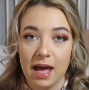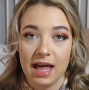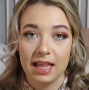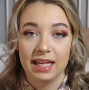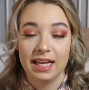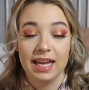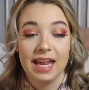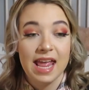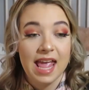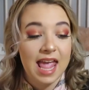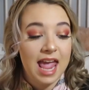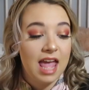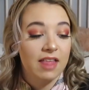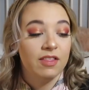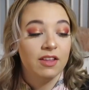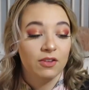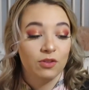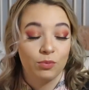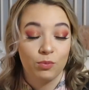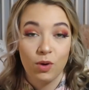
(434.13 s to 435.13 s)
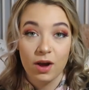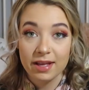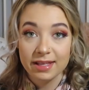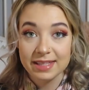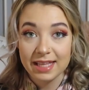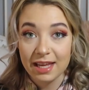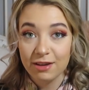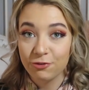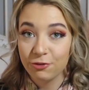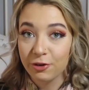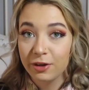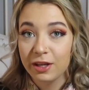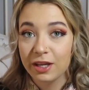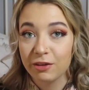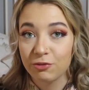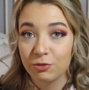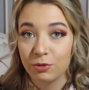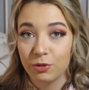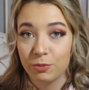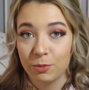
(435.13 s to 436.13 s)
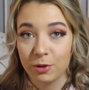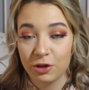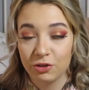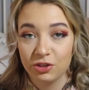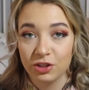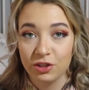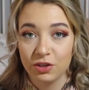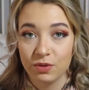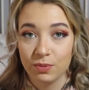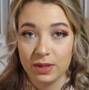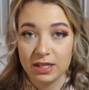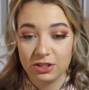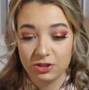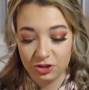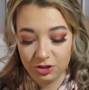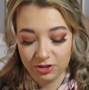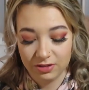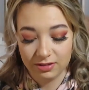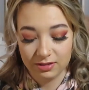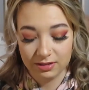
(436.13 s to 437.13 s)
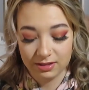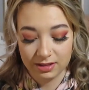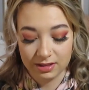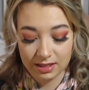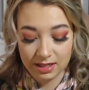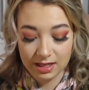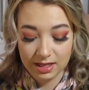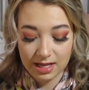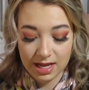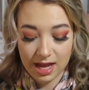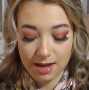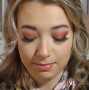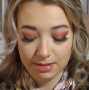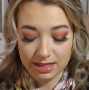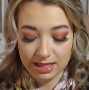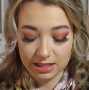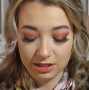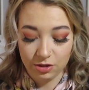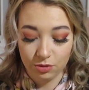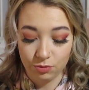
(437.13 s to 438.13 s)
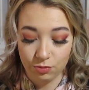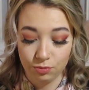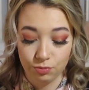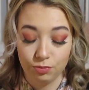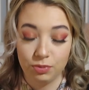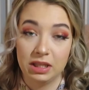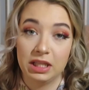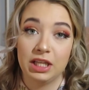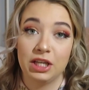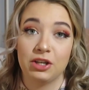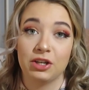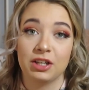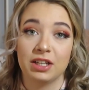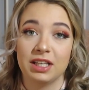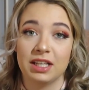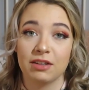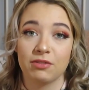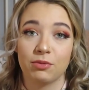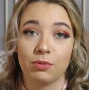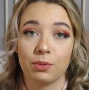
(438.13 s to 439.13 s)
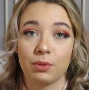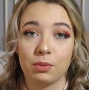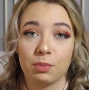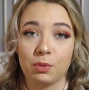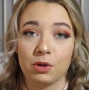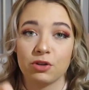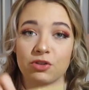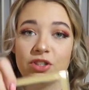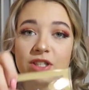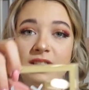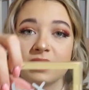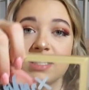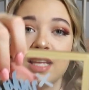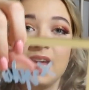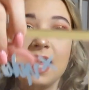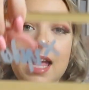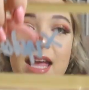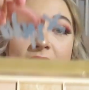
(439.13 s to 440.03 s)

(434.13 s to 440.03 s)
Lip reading: palette. And this was a free gift with purchase, which, I mean, that's a really good gift with purchase.